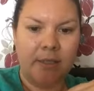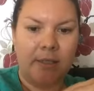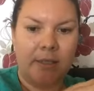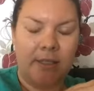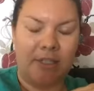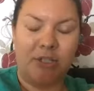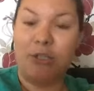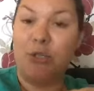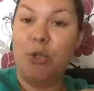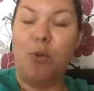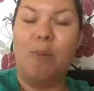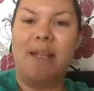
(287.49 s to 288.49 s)
it's just
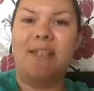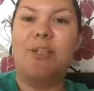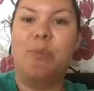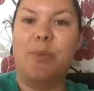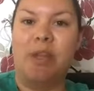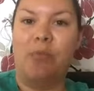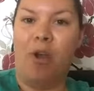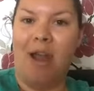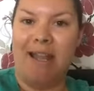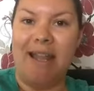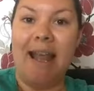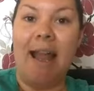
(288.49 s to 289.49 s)
not meant to be
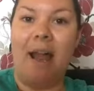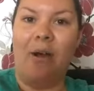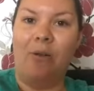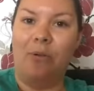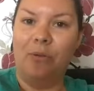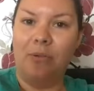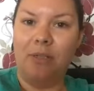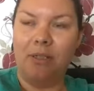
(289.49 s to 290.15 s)
right now,